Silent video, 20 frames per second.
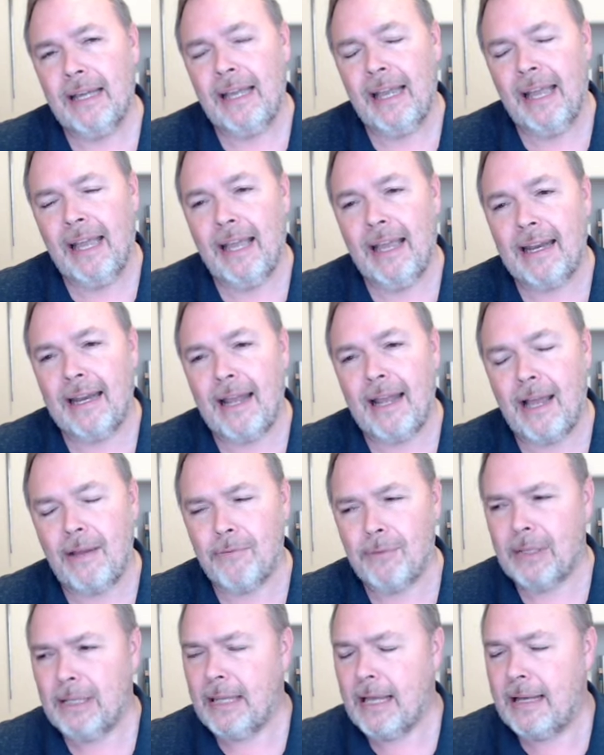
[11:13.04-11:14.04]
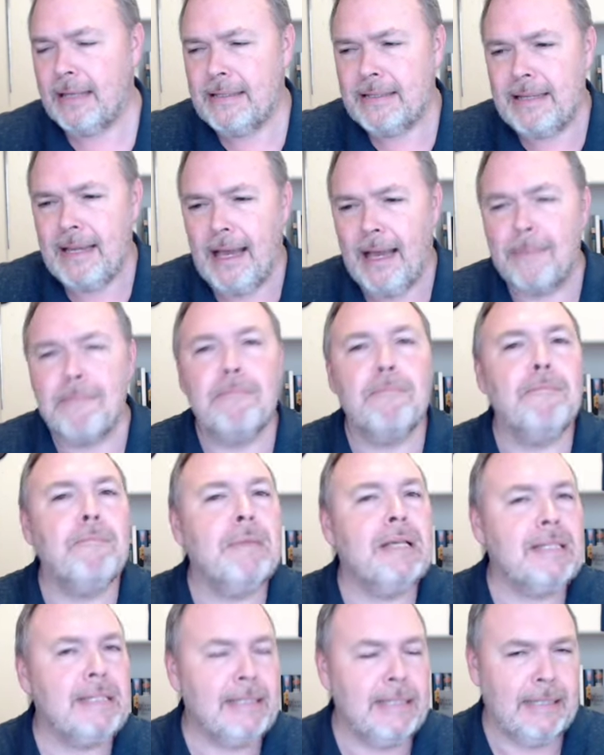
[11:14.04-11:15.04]
And I realized I'm
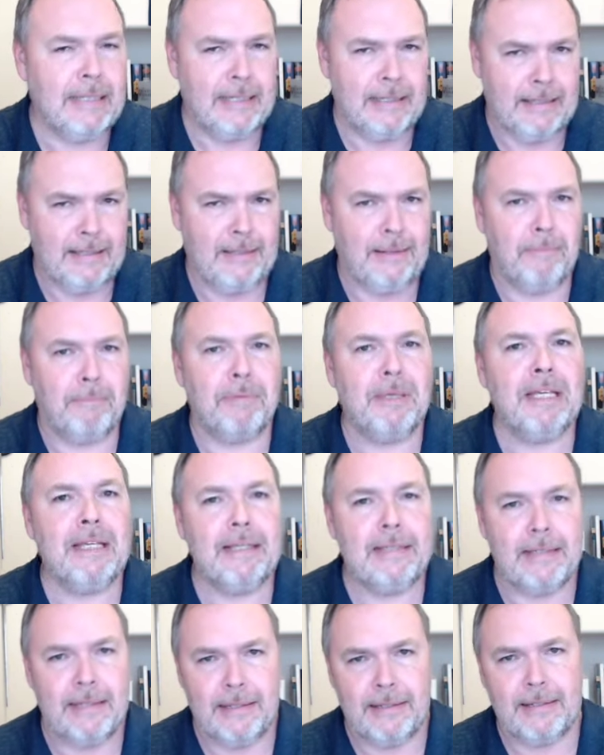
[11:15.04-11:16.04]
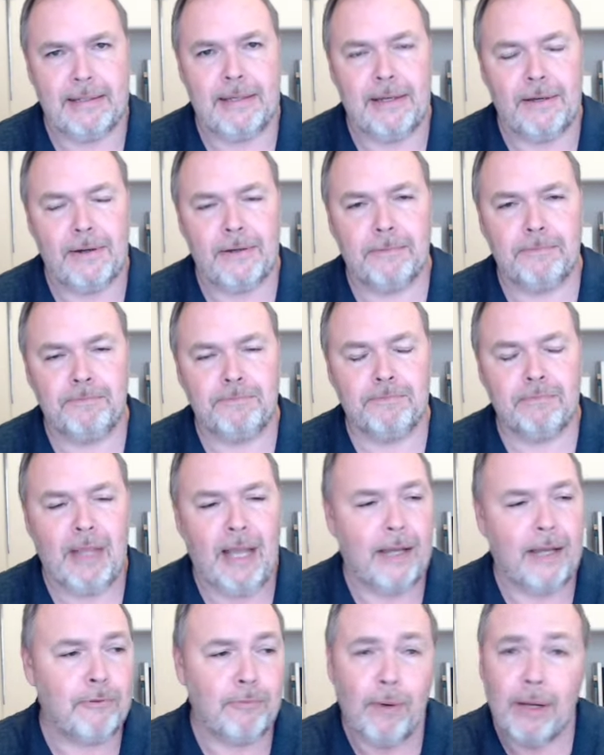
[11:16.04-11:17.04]
missing some pieces here.
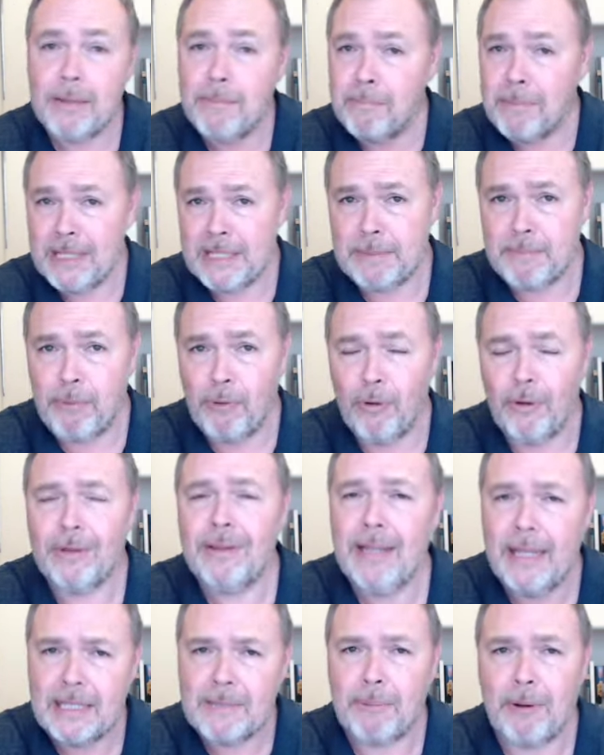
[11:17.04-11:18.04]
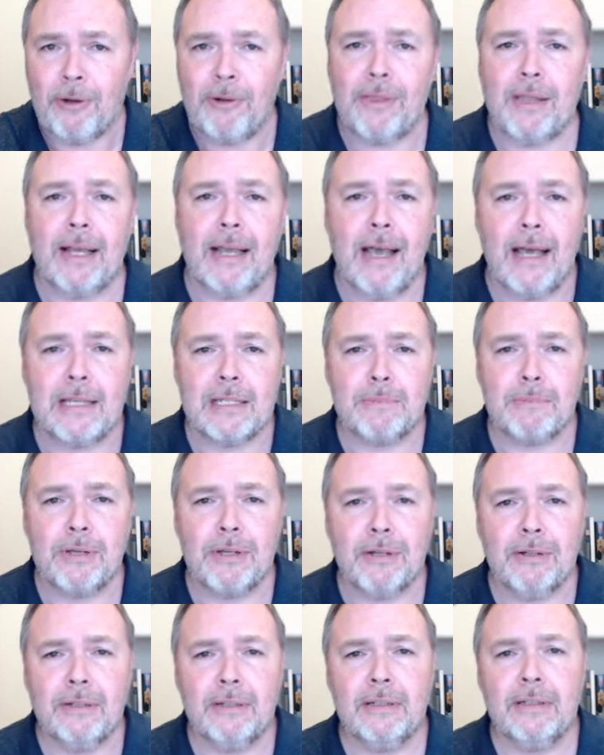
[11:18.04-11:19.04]
I'd read Mistborn, that's part of the
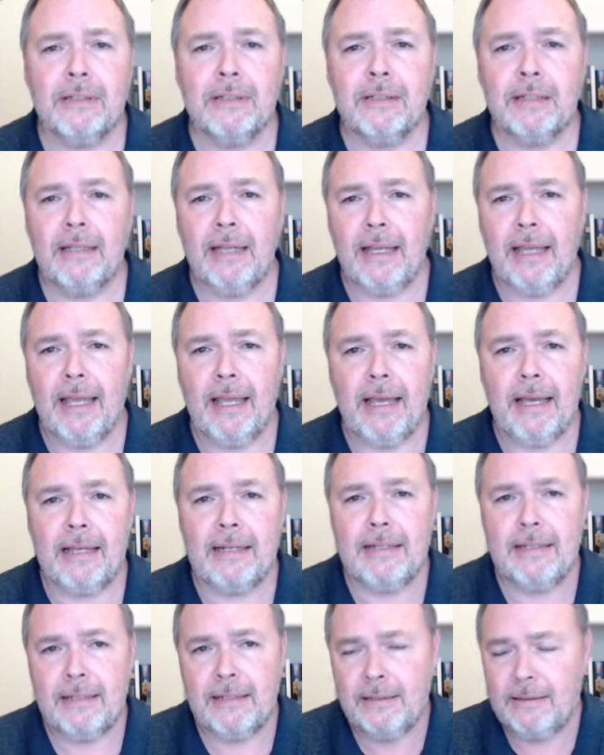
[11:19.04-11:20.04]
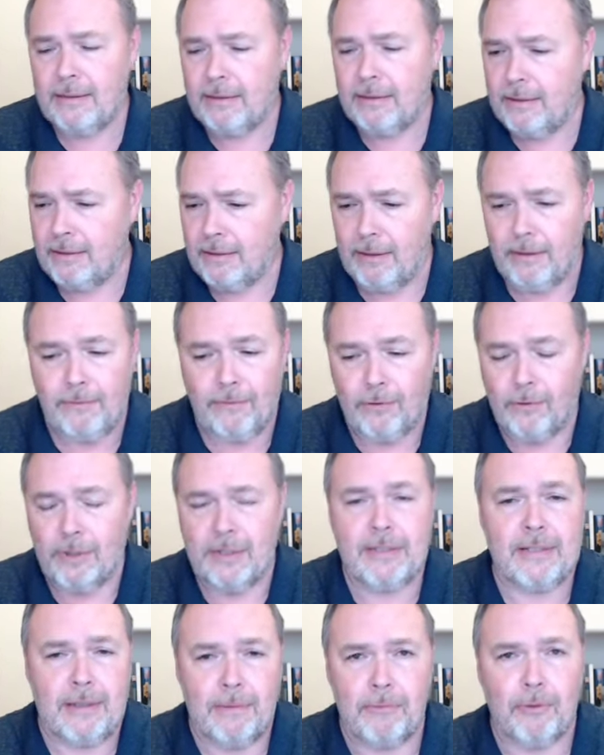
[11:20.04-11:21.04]
Cosmere. And of
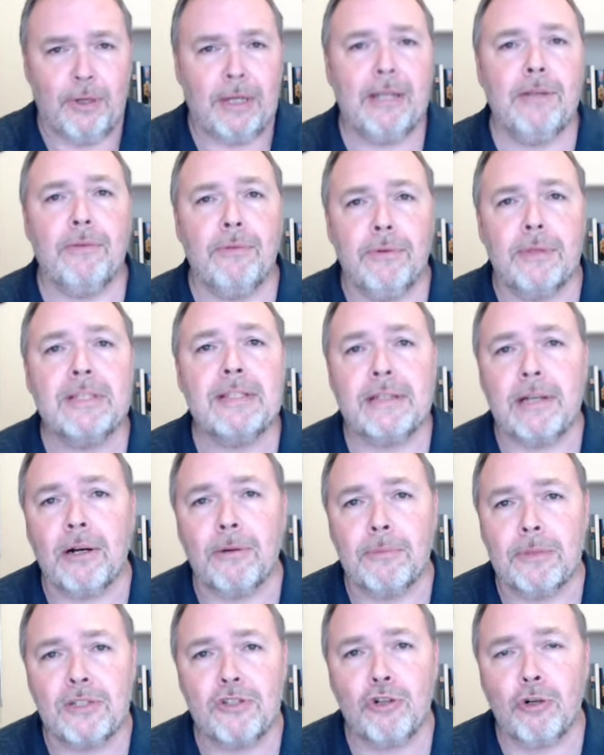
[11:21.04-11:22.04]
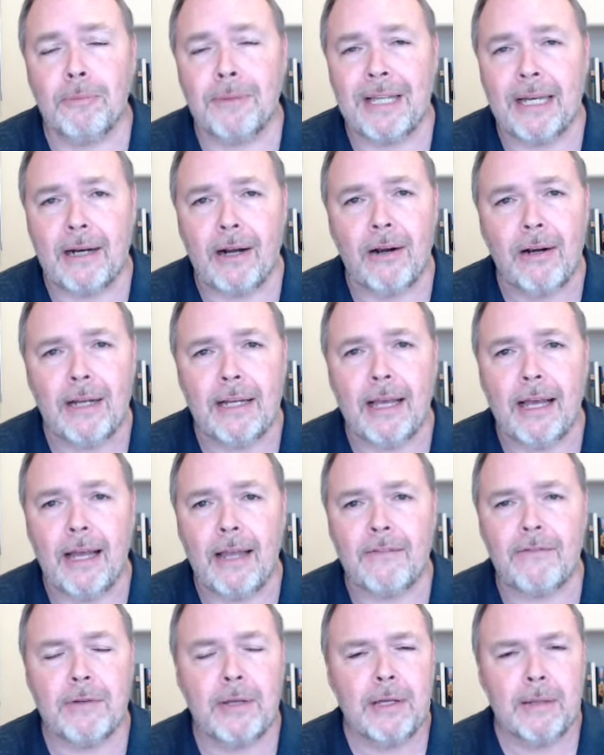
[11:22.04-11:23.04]
course, I'm working through the Storm- Stormlight
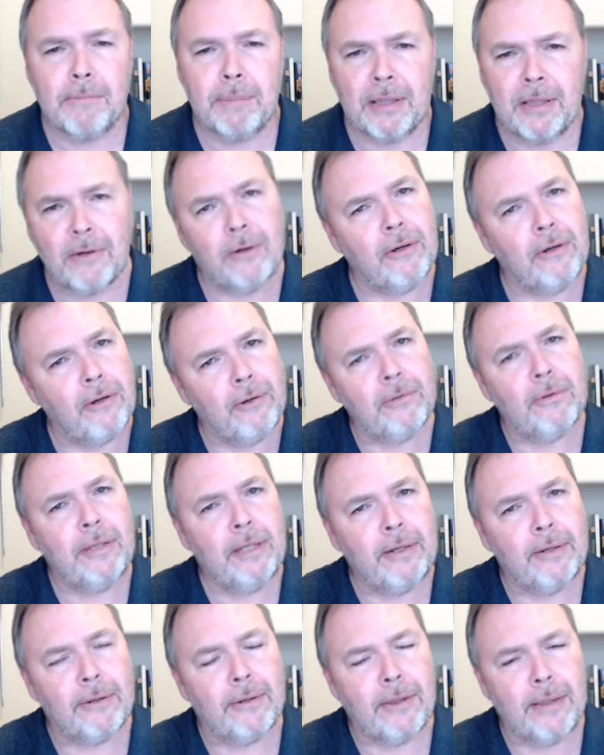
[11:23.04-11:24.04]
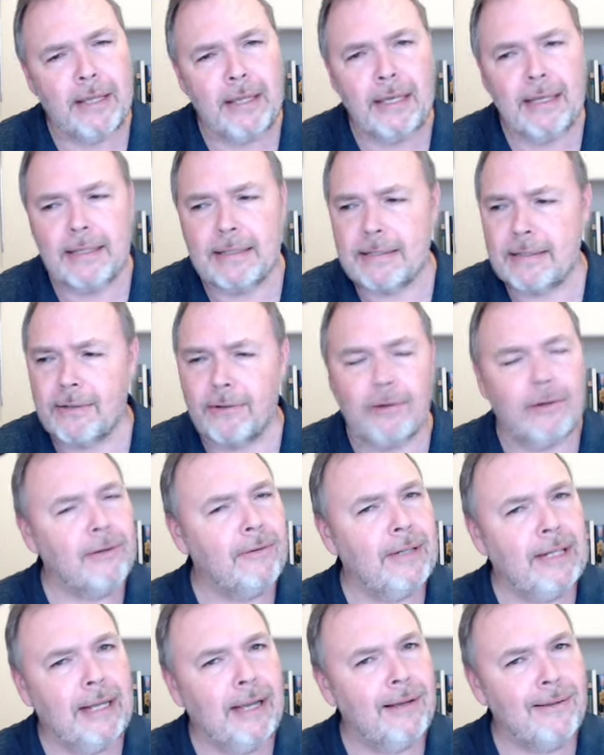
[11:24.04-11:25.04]
archive, but there are earlier things that are
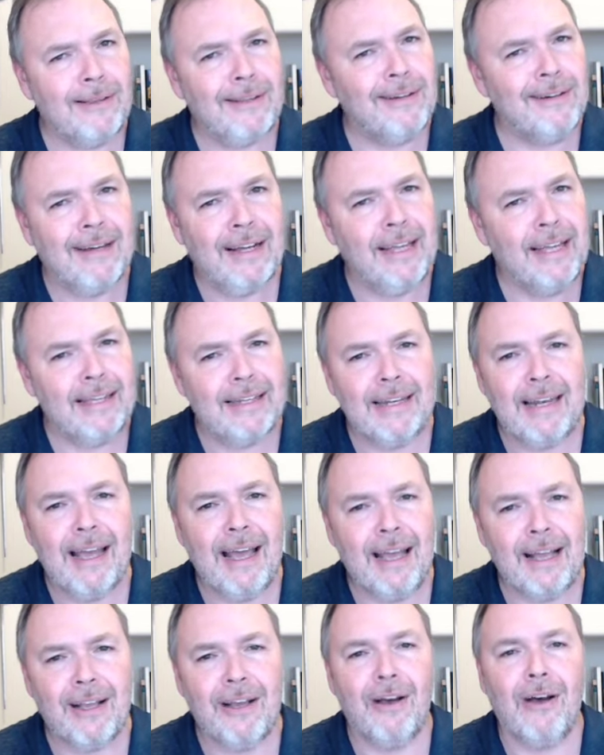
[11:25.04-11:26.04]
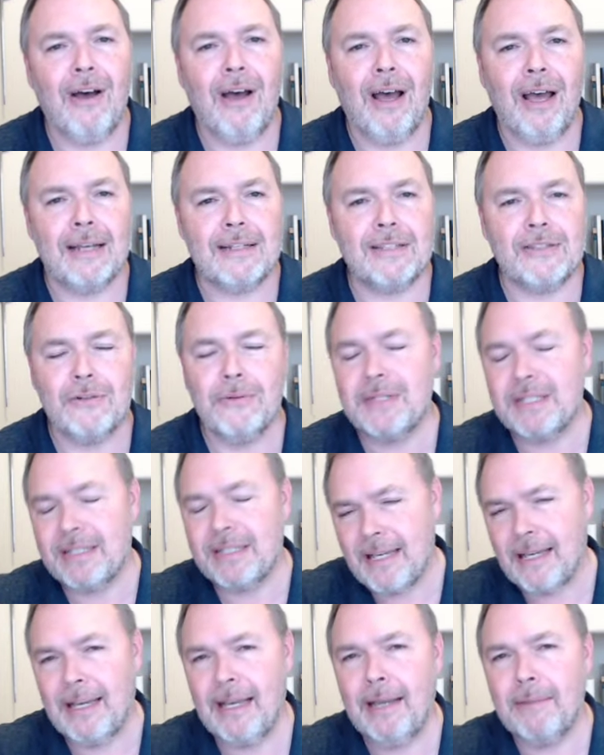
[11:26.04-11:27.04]
already out there I had not caught, so it was
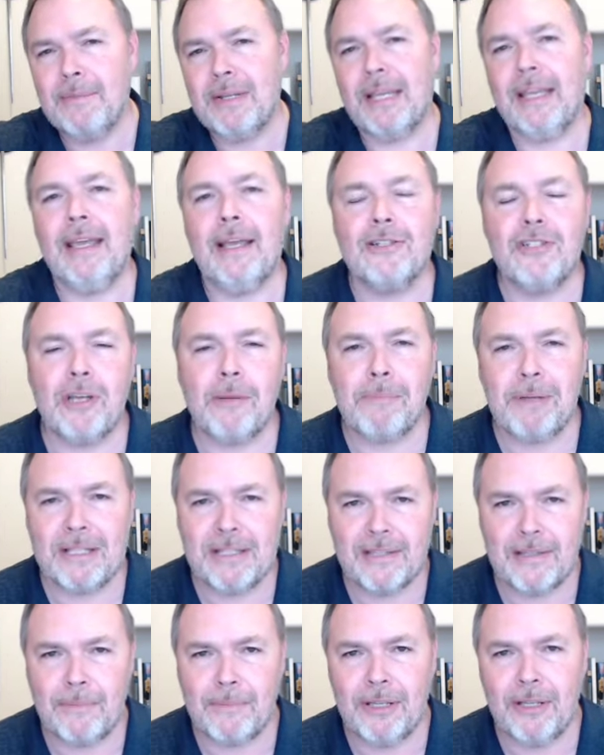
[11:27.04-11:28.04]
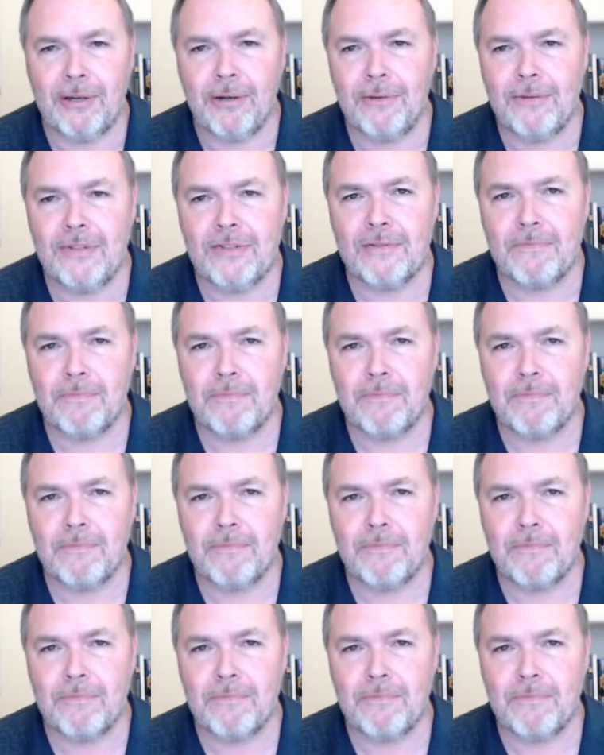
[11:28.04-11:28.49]
time to catch up on some of those.